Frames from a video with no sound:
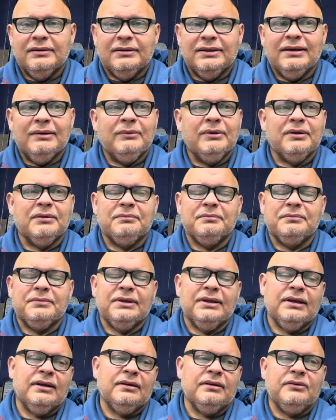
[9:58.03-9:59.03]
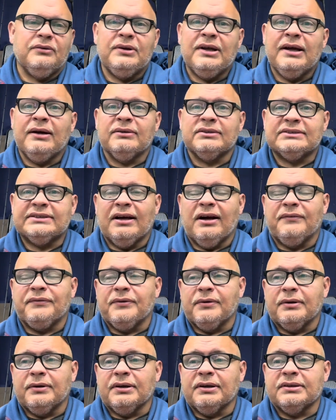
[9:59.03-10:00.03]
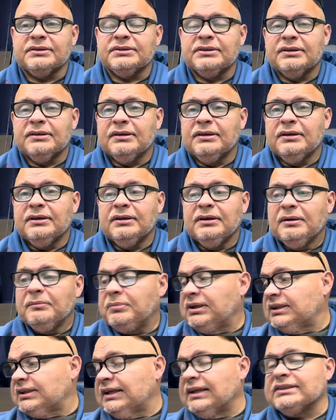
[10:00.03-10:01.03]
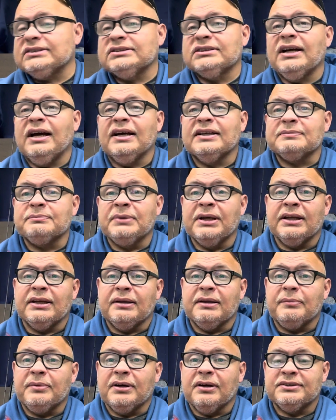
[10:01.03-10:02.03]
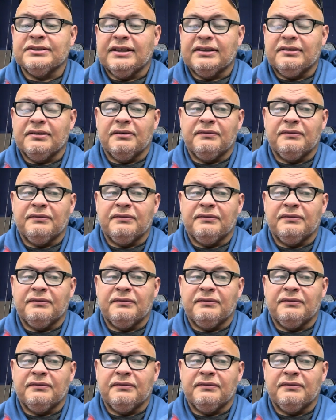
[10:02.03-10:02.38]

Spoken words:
Well, you down south there is. But it's not as many because you got the